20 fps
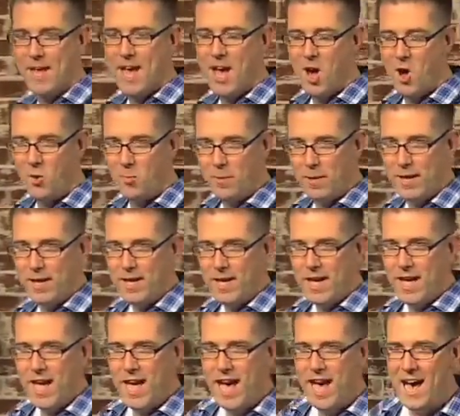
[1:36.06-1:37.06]
Help me.
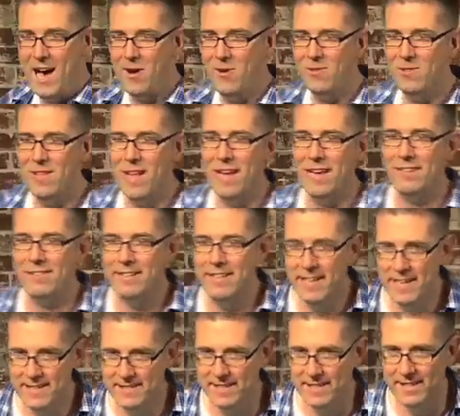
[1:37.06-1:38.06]
How
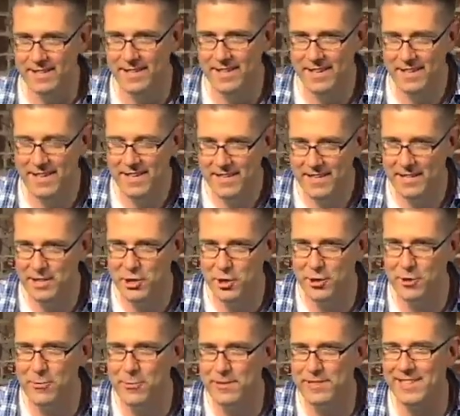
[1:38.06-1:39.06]
likely is it that
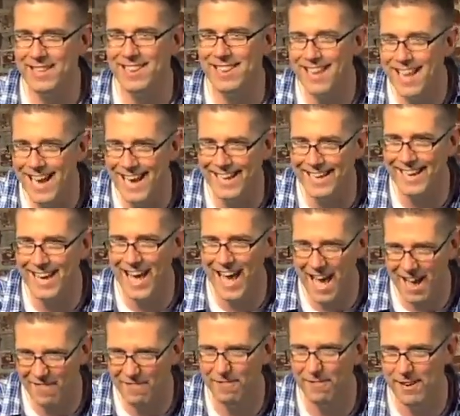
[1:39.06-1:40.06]
you're going to like
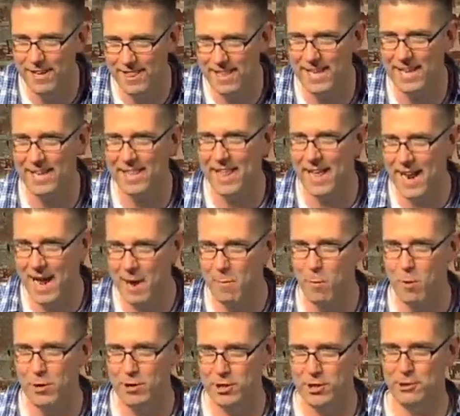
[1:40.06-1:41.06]
everything that I
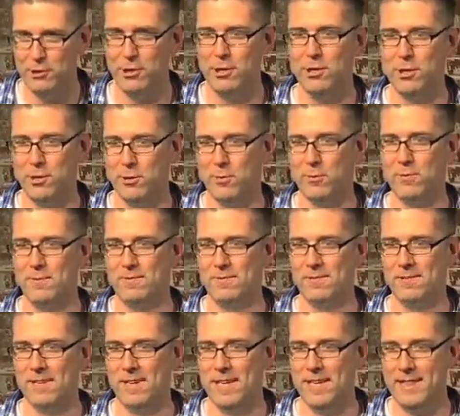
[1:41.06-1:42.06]
want you to do
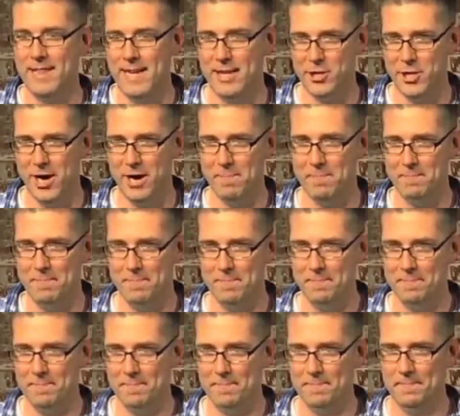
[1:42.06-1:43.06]
in that job?
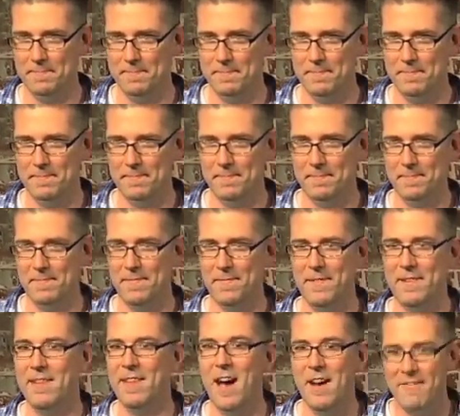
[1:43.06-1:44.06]

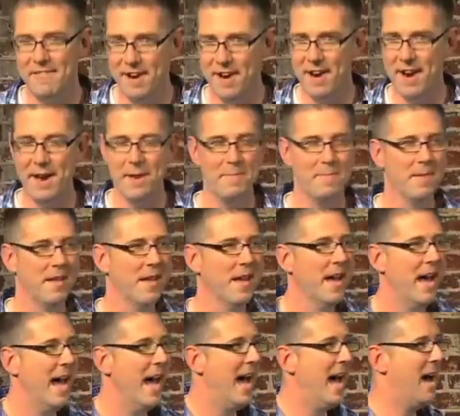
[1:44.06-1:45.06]
Not very.
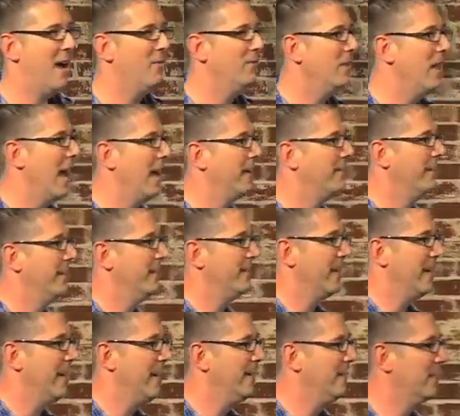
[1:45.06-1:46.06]
How likely is
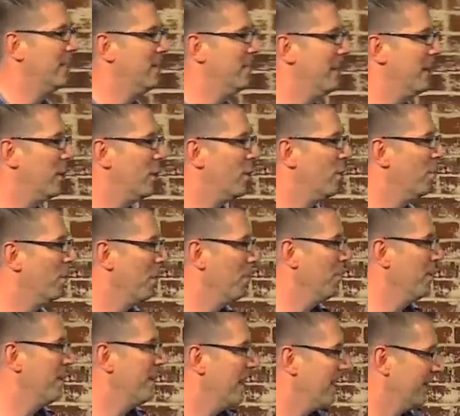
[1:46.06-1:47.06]
it he's going to be uber
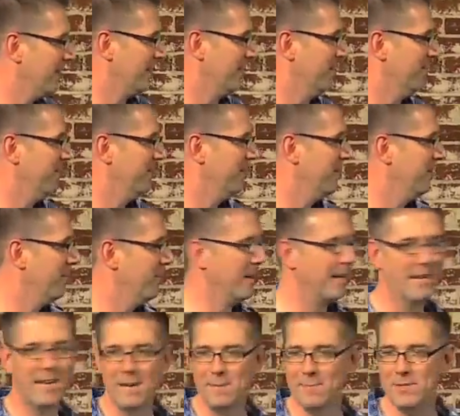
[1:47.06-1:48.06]
productive when
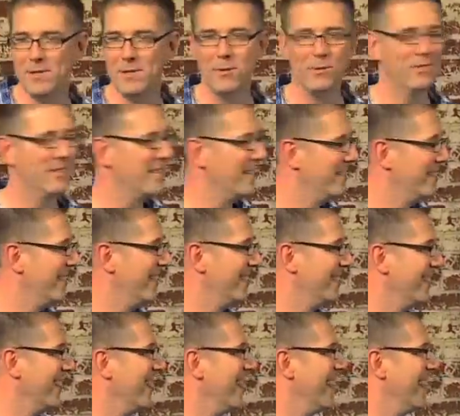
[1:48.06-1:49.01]
it comes to those things he doesn't